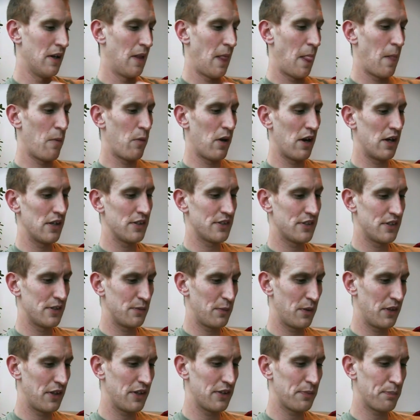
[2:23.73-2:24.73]
Whereas
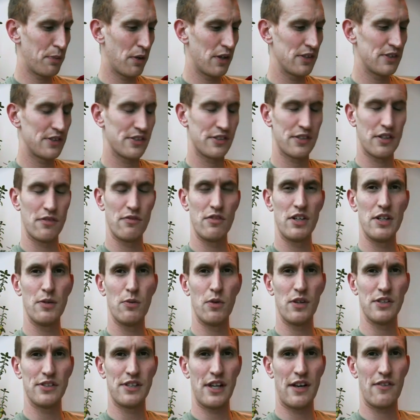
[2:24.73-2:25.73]
with this process, I really
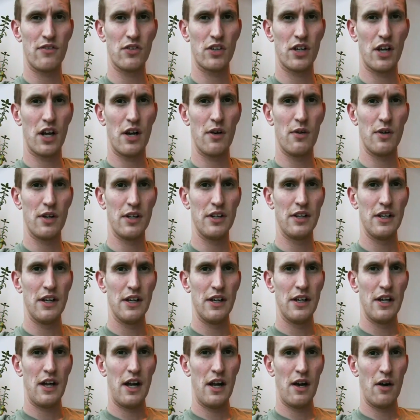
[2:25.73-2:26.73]
wanted to have a go
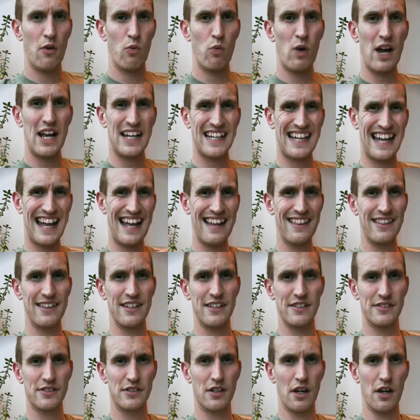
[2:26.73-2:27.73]
at where can
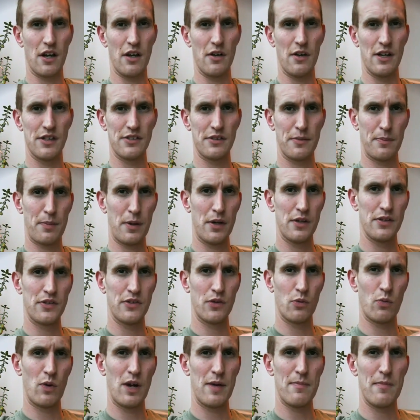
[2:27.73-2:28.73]
this go, as opposed to
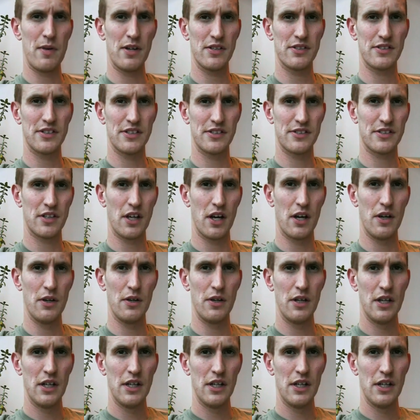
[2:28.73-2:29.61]
where must this go.